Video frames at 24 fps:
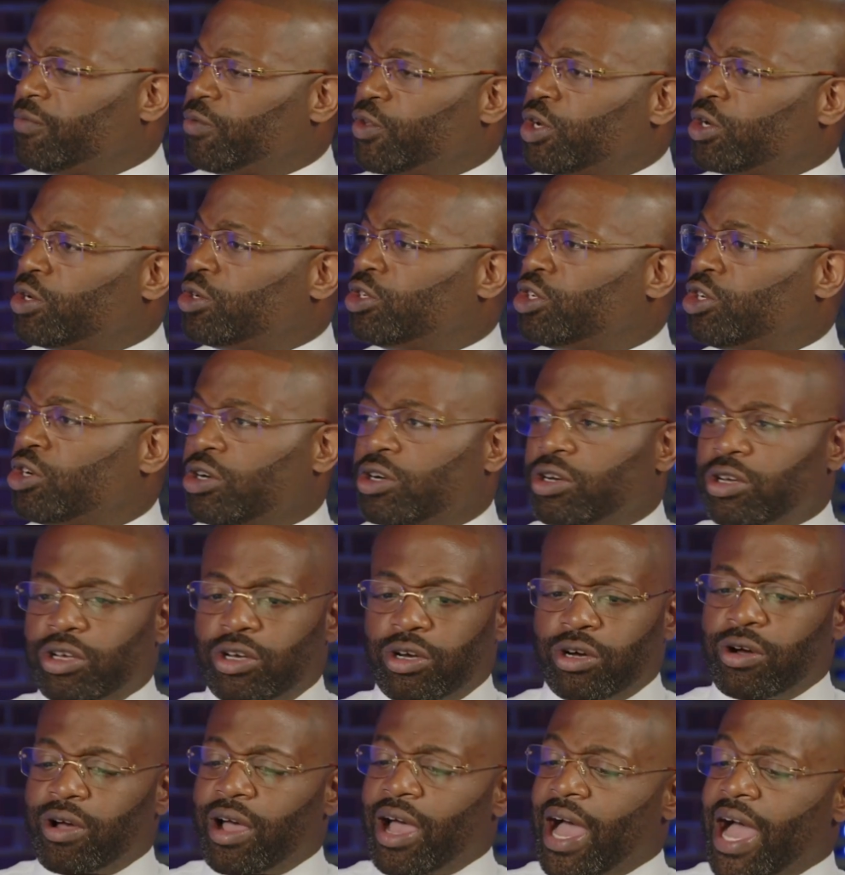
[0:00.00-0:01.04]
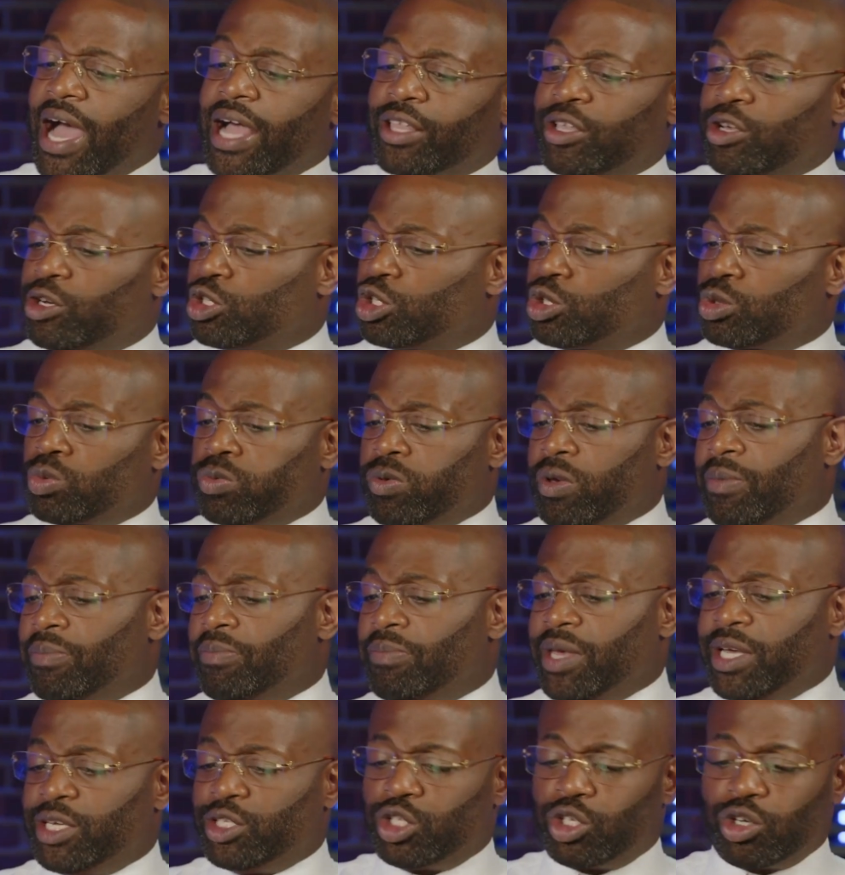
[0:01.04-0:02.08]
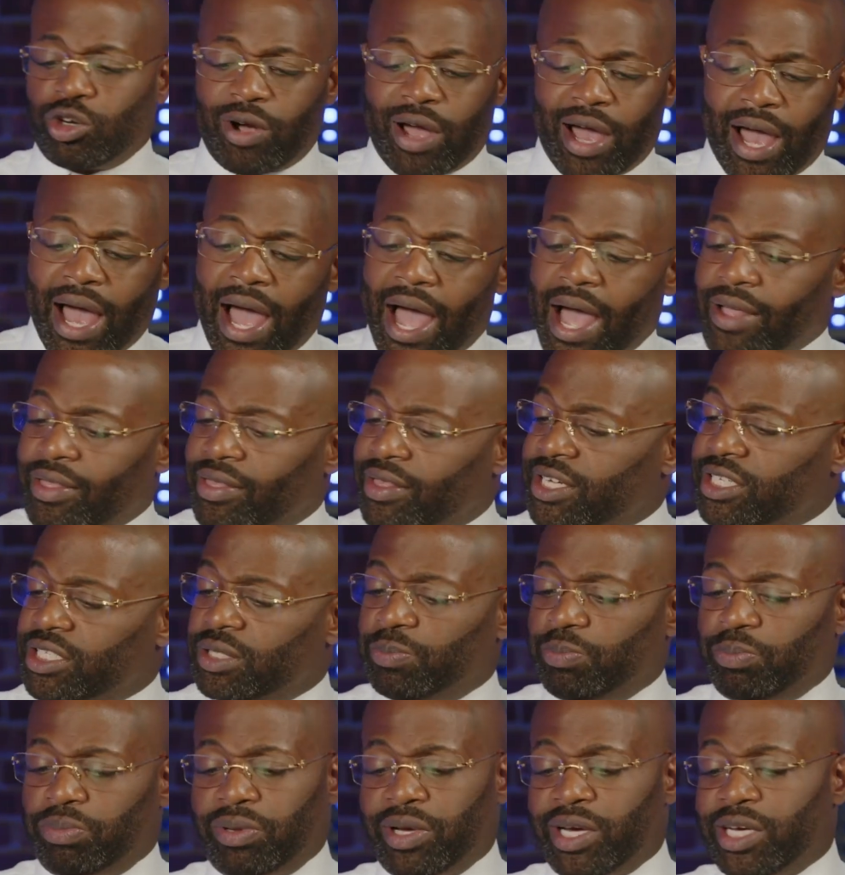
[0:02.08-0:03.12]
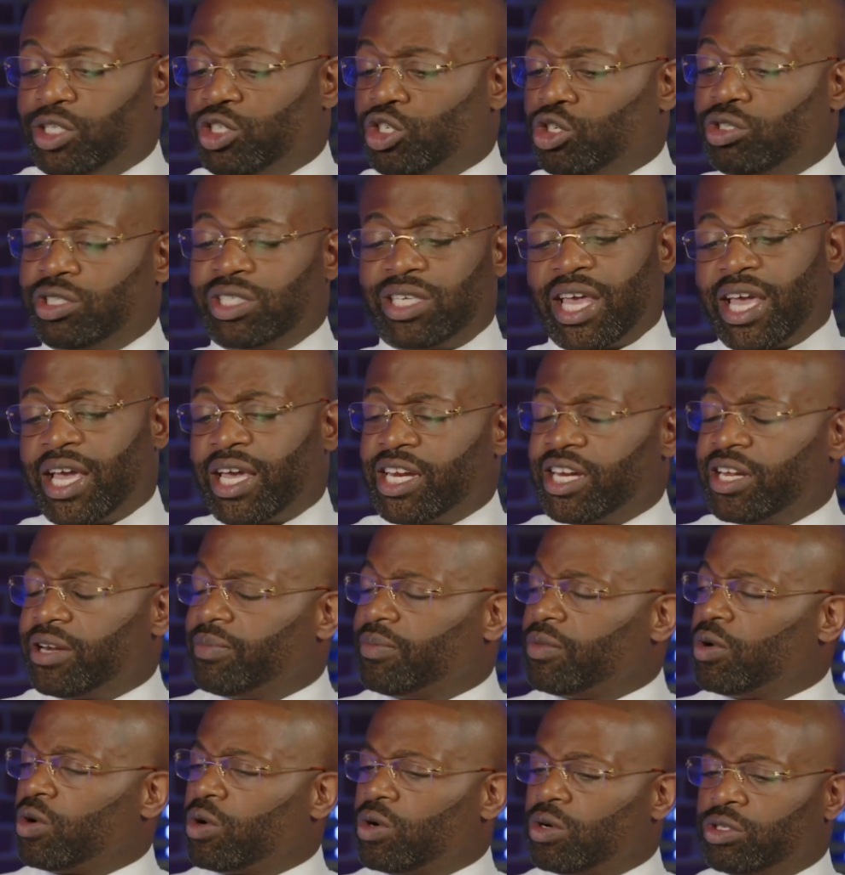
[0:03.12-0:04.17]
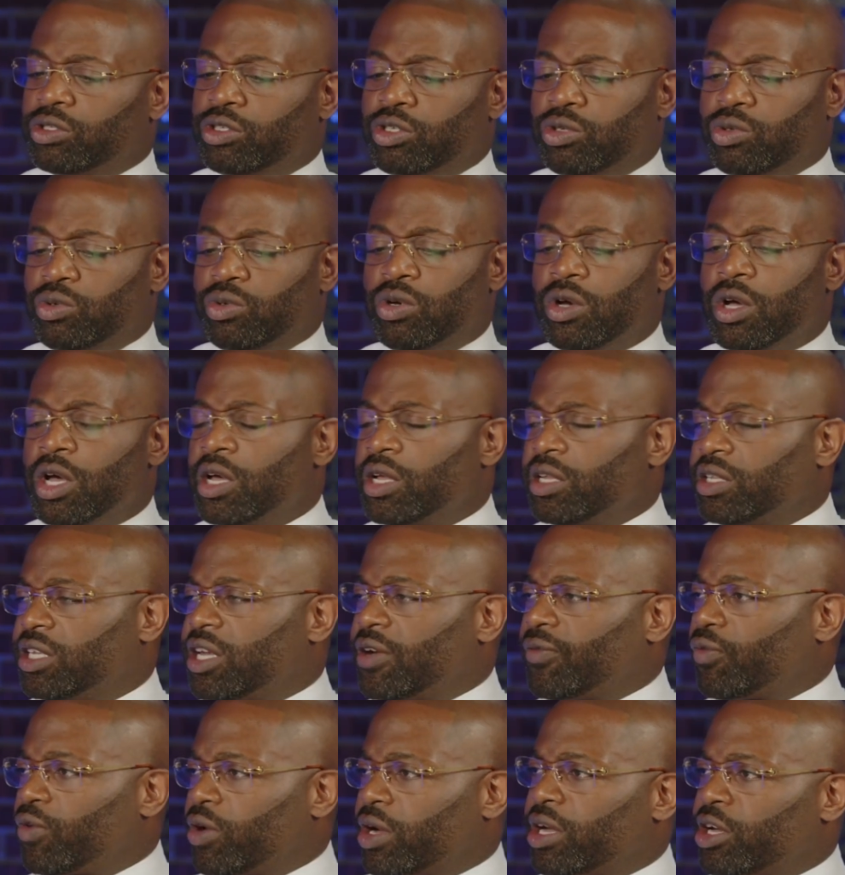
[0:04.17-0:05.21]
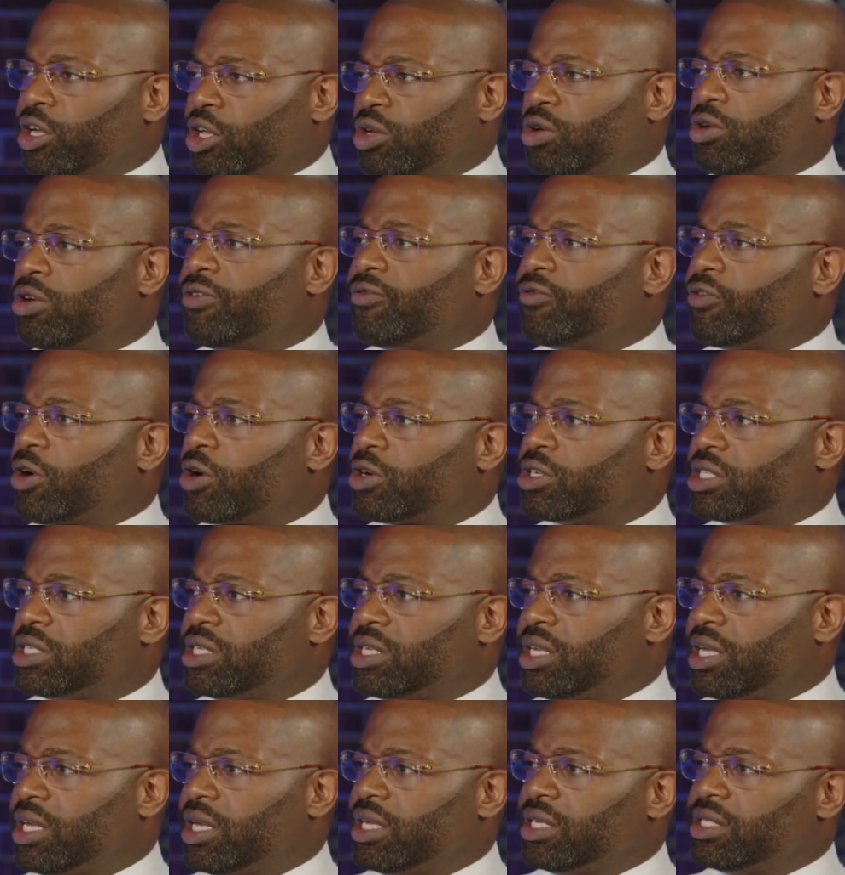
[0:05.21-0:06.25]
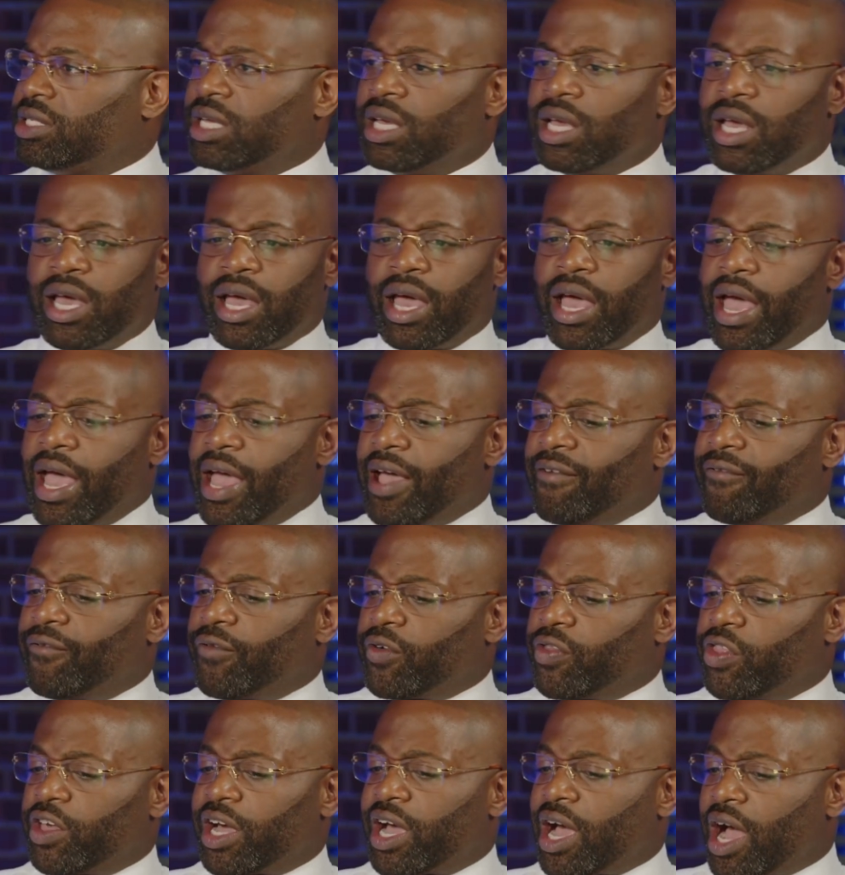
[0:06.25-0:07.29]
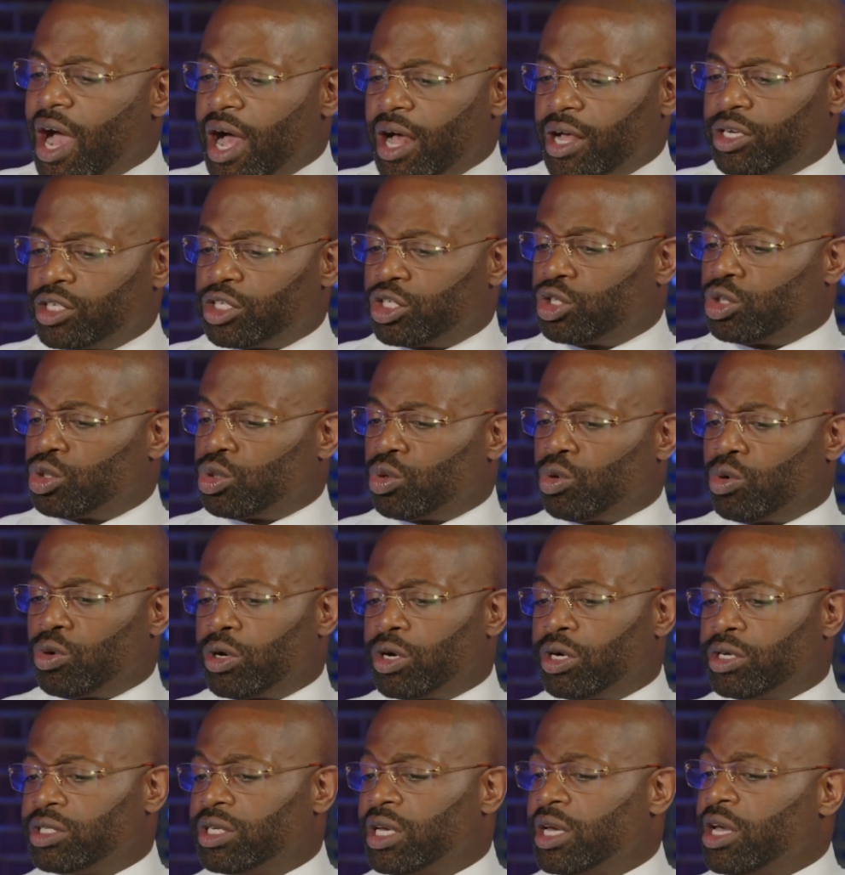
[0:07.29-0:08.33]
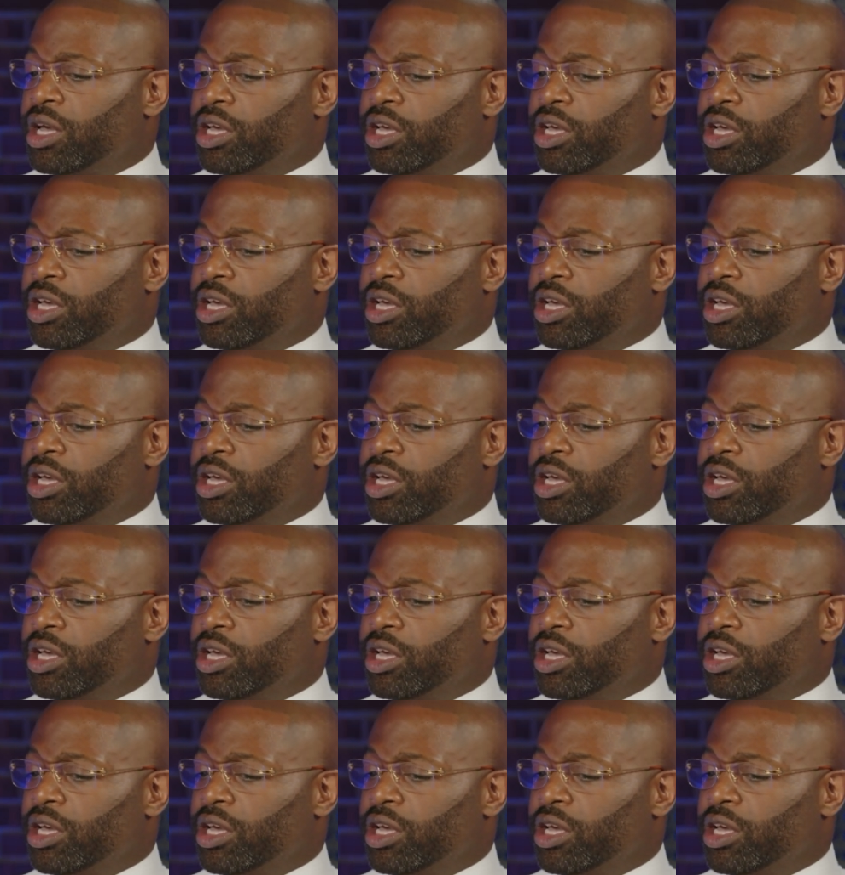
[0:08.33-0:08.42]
you're at their swim meets, you're at this place, you're taking them onto different universities and for the college tours,